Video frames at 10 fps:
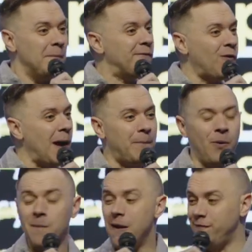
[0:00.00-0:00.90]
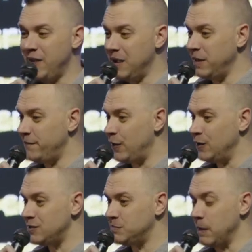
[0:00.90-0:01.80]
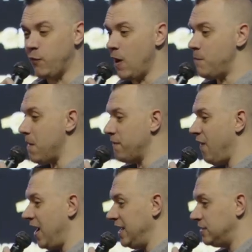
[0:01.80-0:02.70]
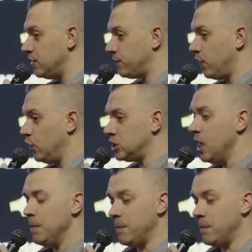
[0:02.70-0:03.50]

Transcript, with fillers: before I put my family first, before I put my finances first,